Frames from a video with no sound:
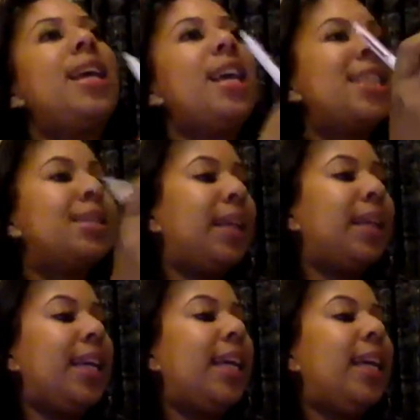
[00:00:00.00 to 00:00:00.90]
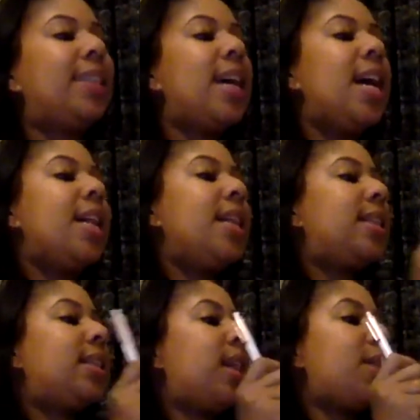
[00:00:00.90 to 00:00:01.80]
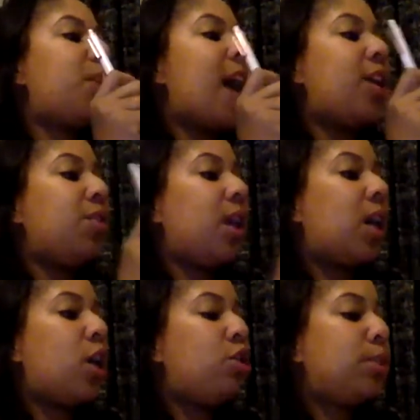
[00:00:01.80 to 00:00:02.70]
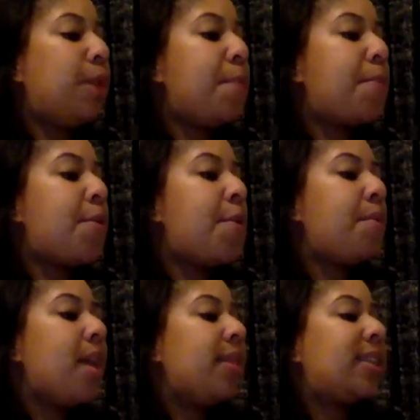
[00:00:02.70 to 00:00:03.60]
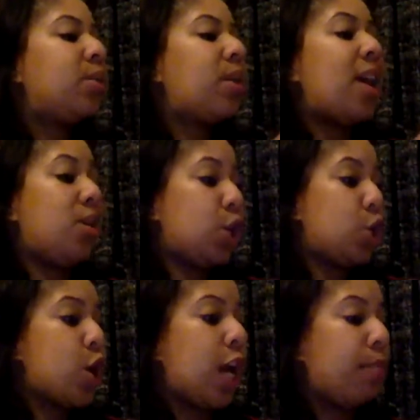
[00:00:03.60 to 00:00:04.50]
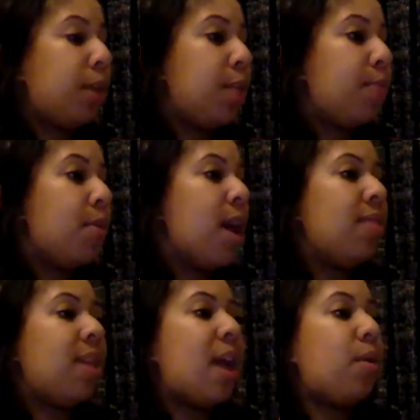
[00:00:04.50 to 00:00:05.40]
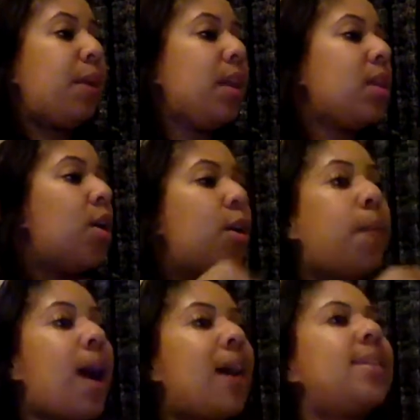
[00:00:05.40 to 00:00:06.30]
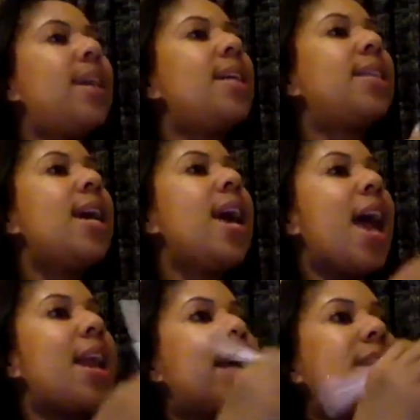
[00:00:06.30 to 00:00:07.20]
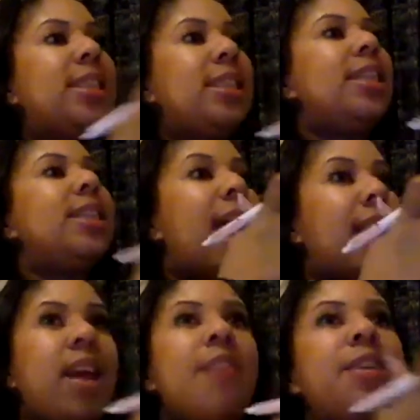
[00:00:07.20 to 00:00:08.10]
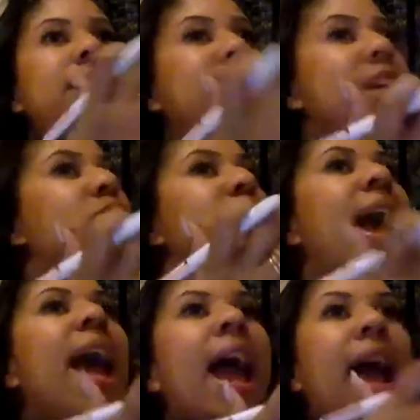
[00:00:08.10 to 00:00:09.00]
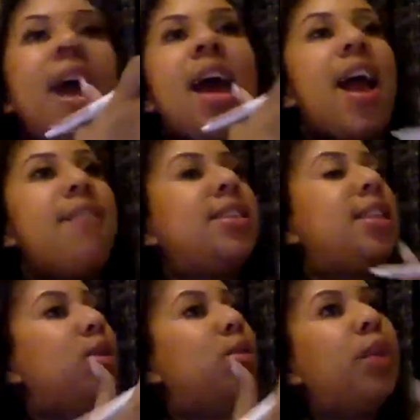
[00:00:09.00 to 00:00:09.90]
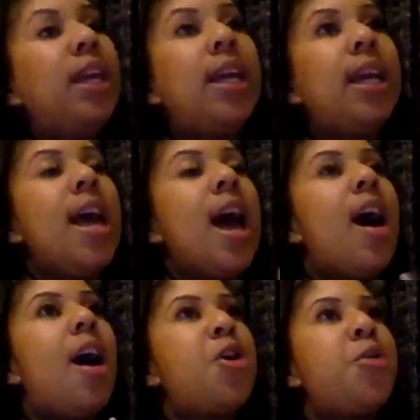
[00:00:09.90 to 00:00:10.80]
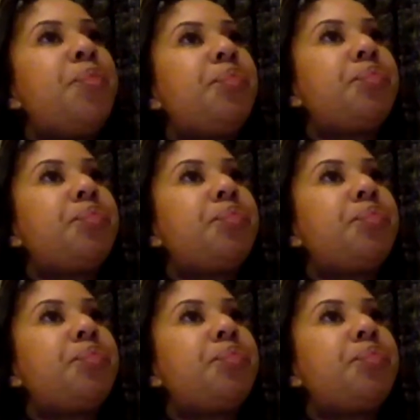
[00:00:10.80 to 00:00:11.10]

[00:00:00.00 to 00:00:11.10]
gets me leads. This is then what I do to close people. This is what I do to train people. And then I repeat the whole process. And I just did that every single day, every single week. Um,